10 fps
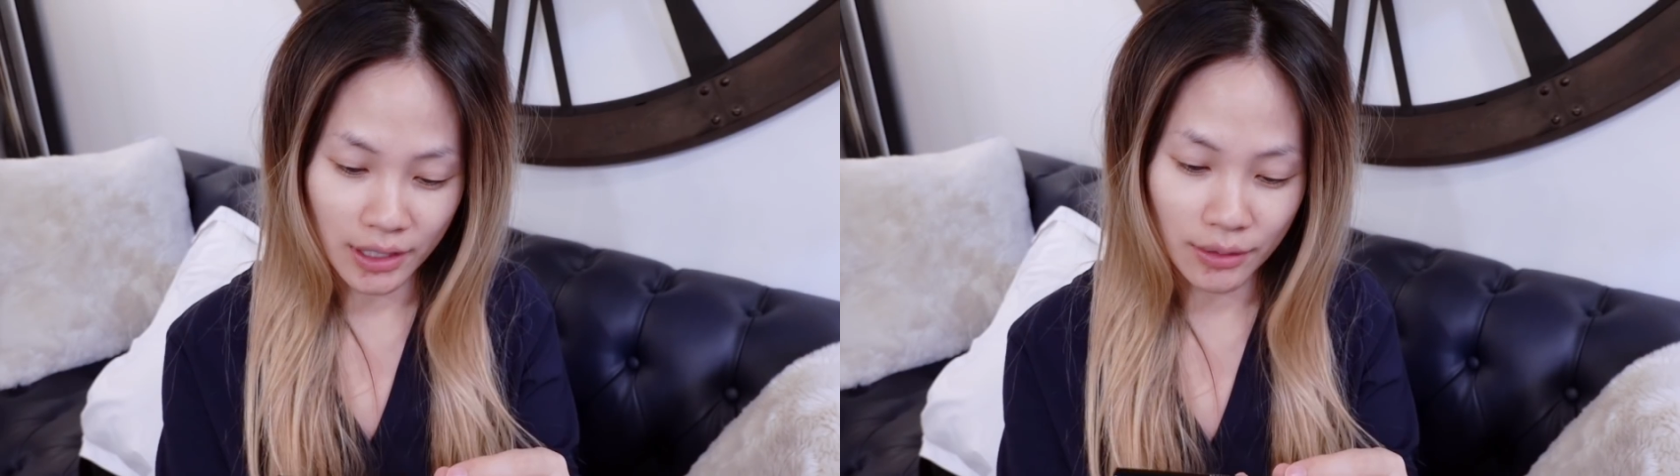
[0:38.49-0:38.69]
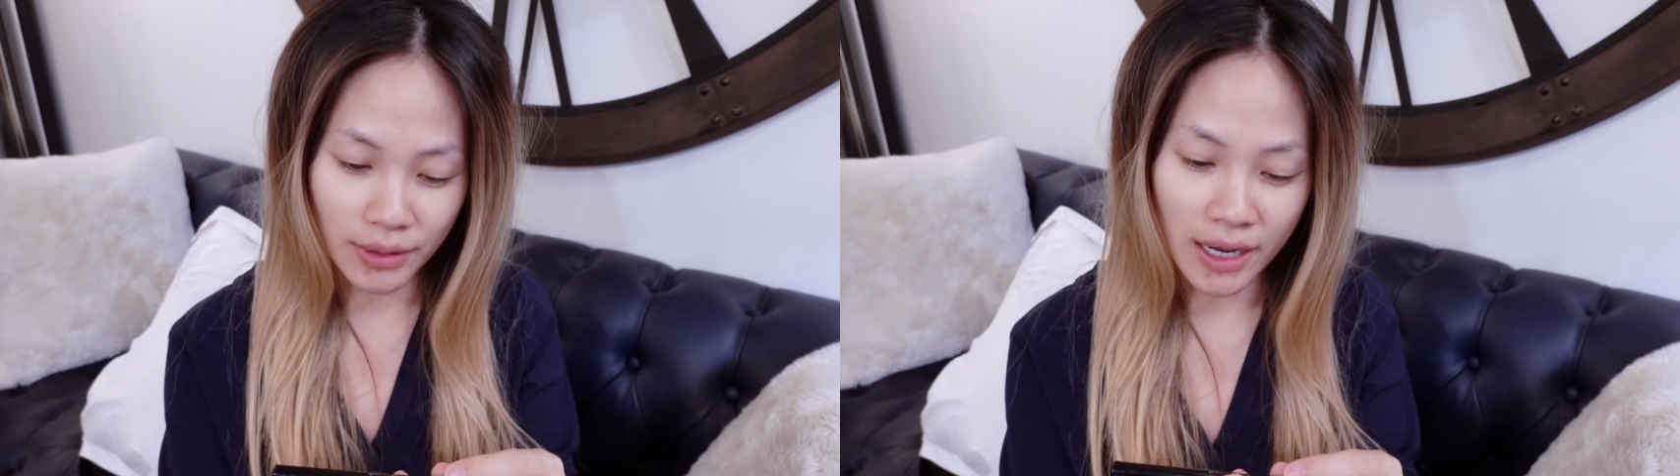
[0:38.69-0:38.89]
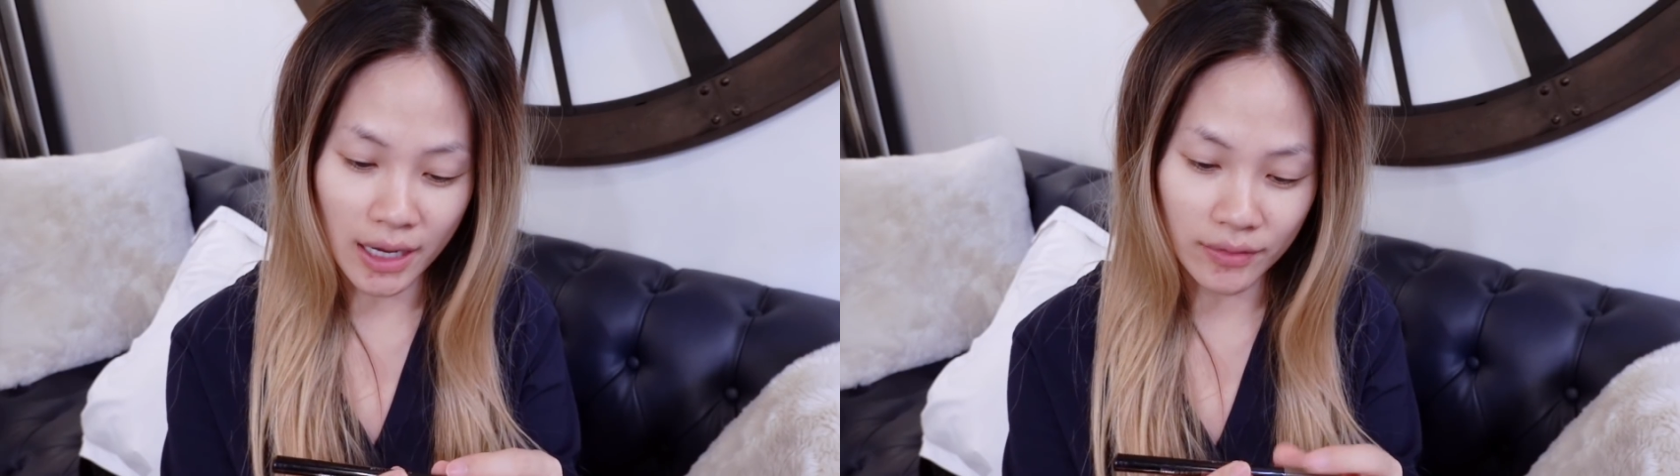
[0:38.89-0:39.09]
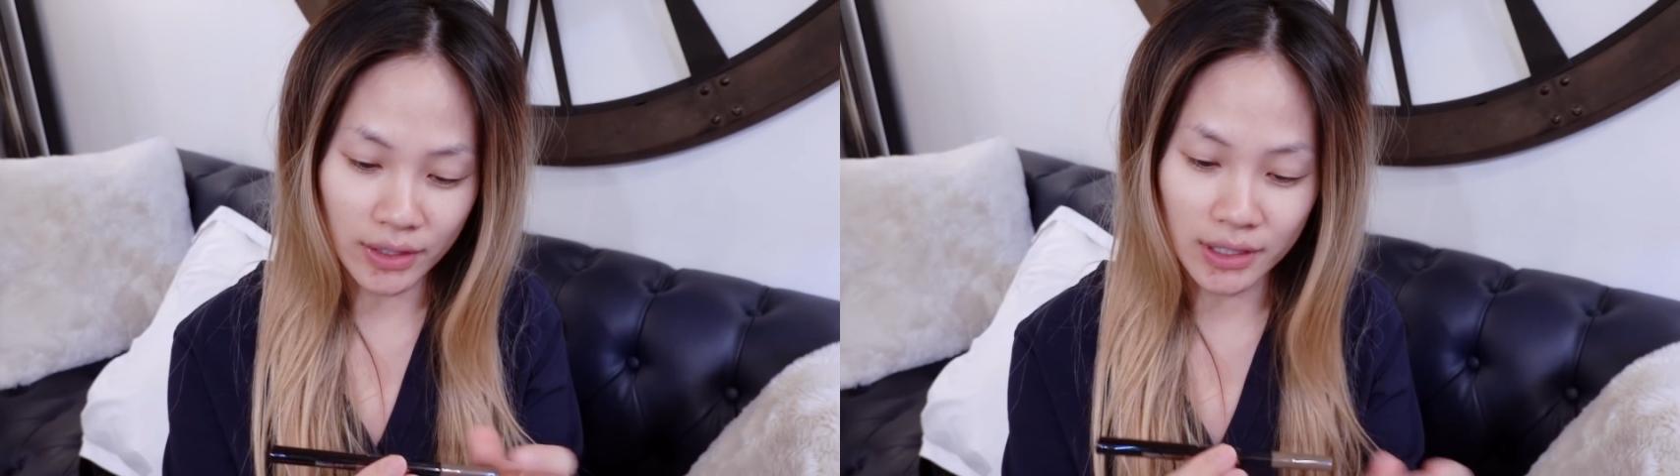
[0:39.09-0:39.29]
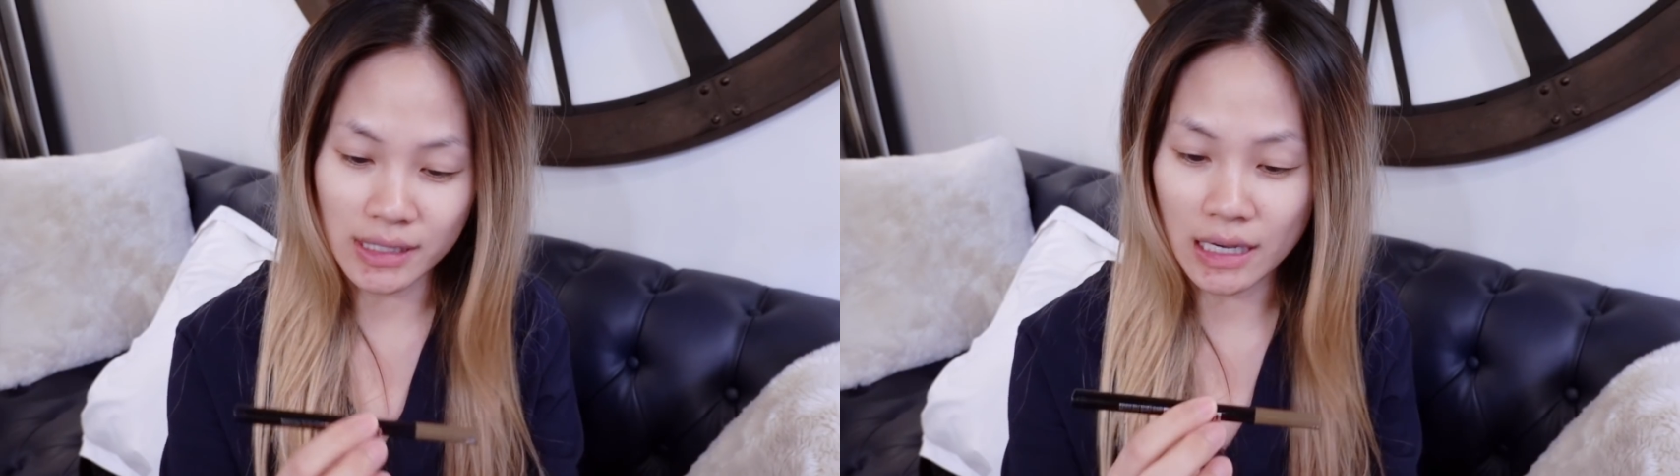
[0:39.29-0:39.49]
Here we have
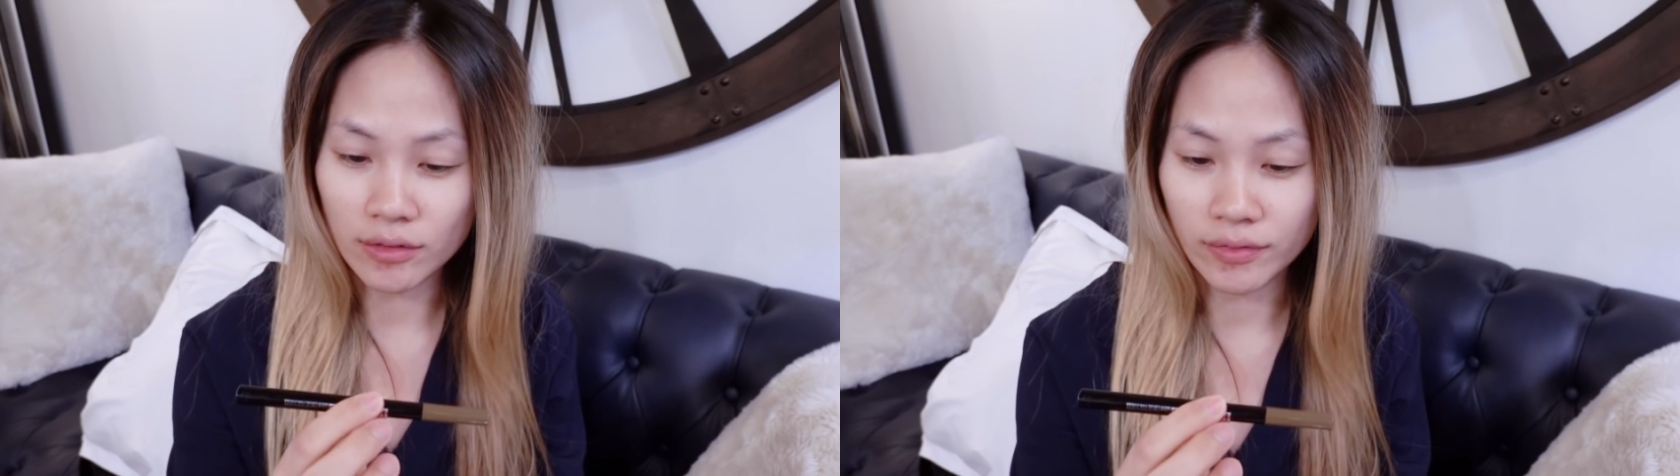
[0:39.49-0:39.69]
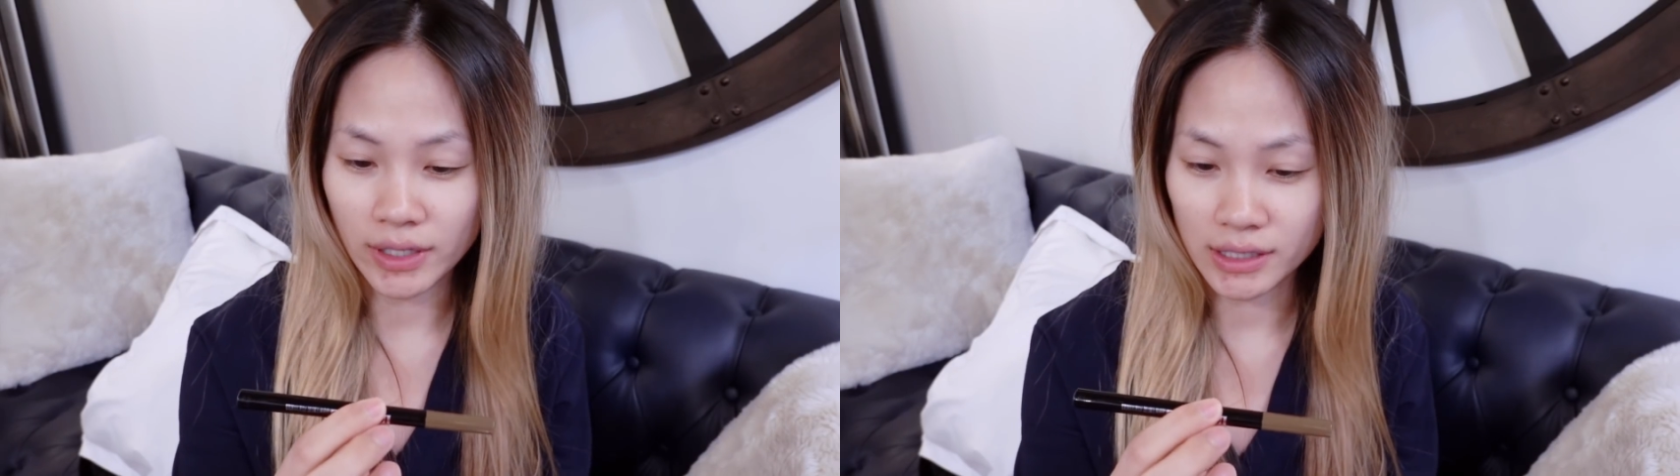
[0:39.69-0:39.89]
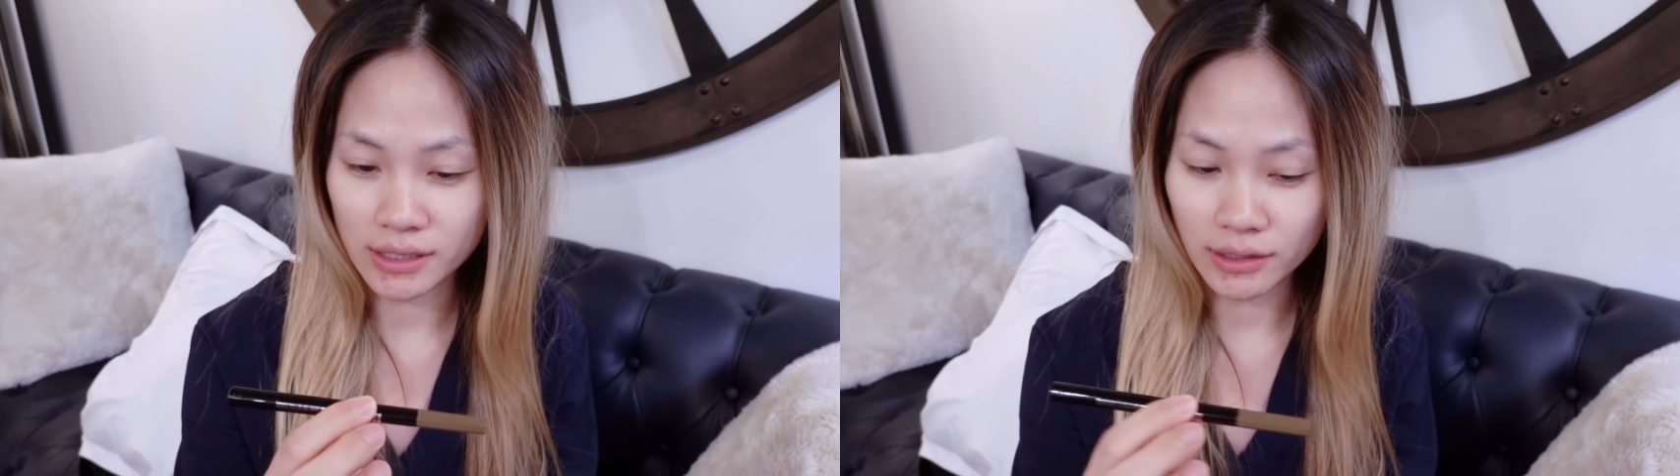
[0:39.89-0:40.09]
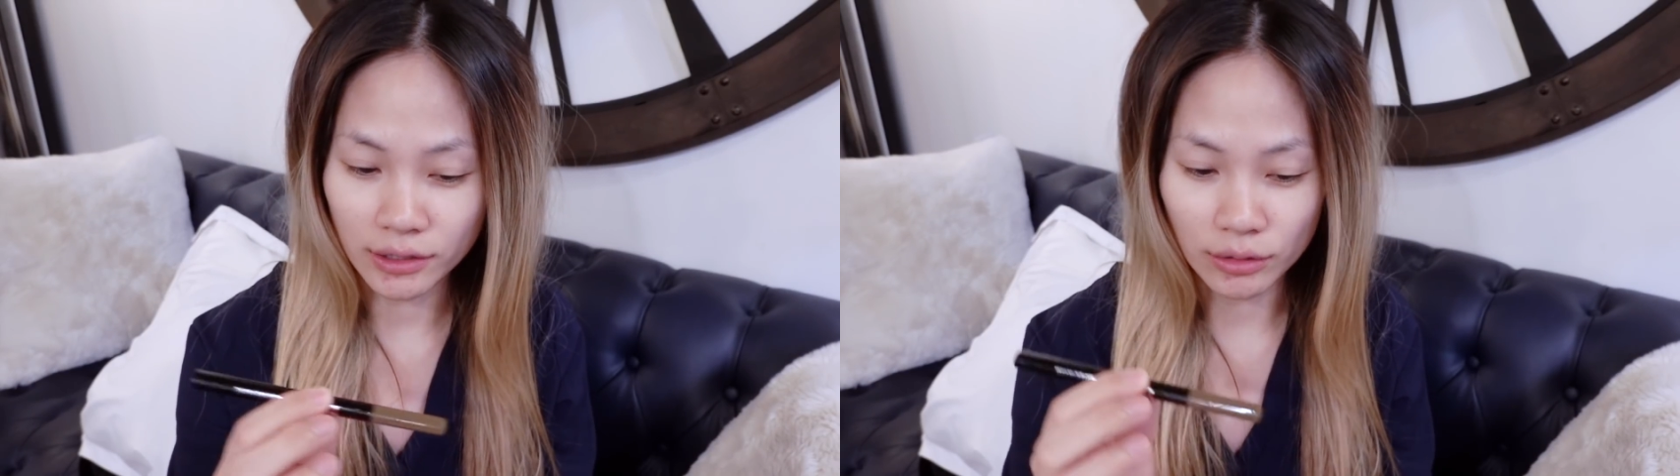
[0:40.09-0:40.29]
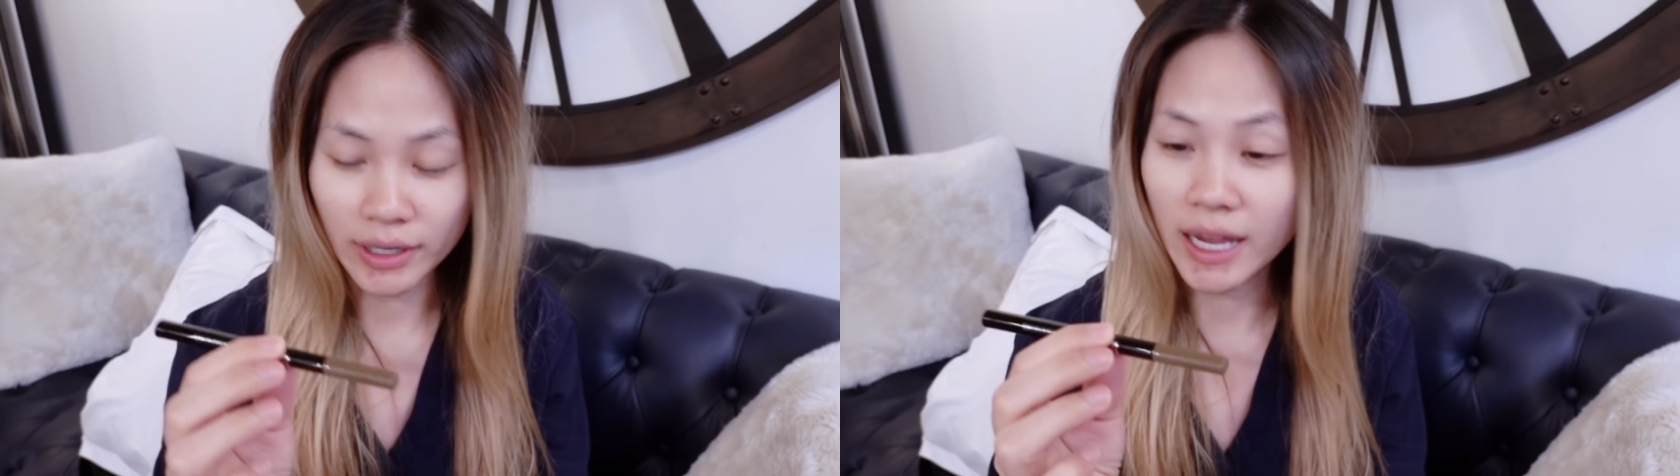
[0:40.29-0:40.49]
it. It's out of its
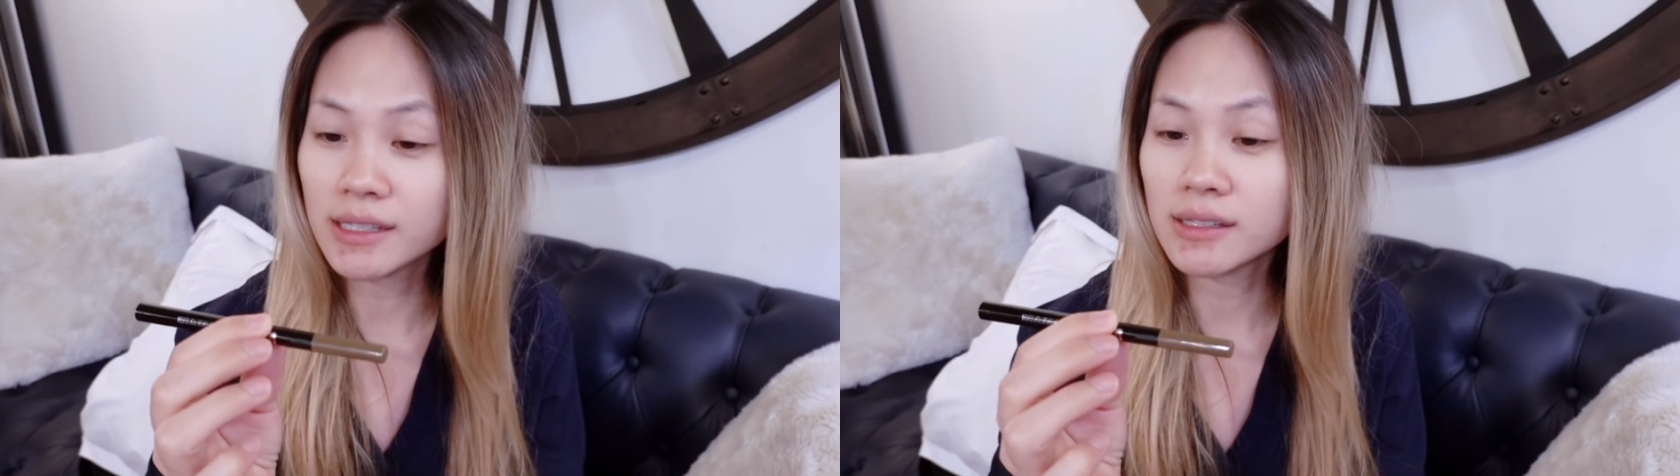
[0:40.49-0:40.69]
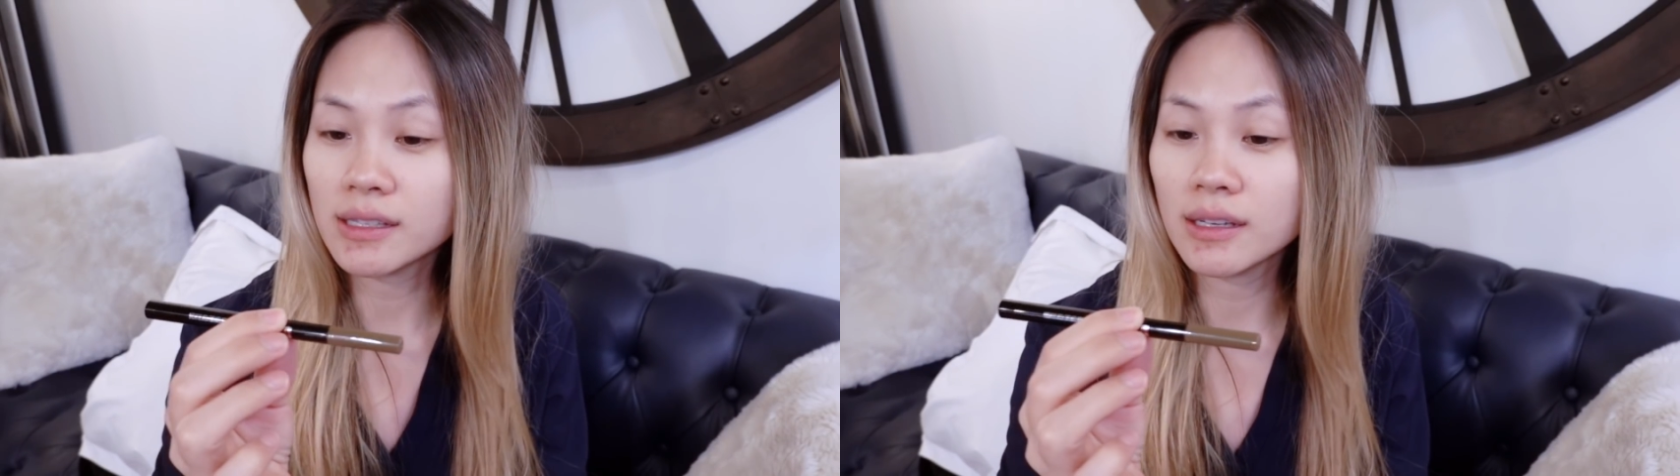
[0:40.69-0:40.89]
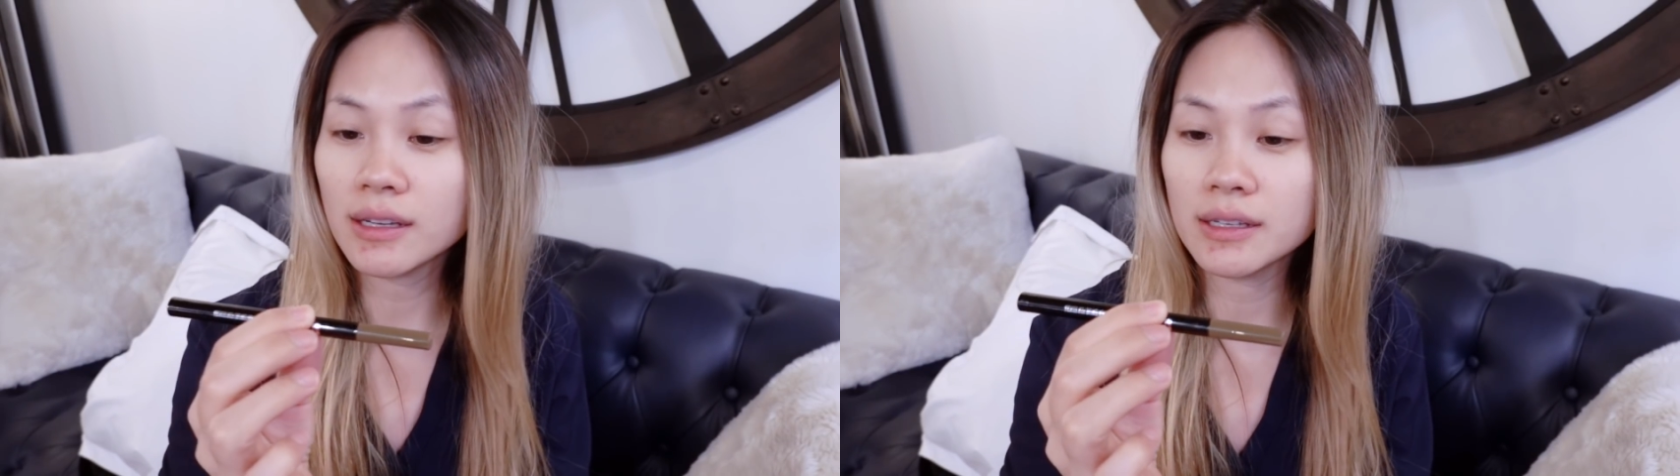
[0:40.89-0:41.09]
little casing.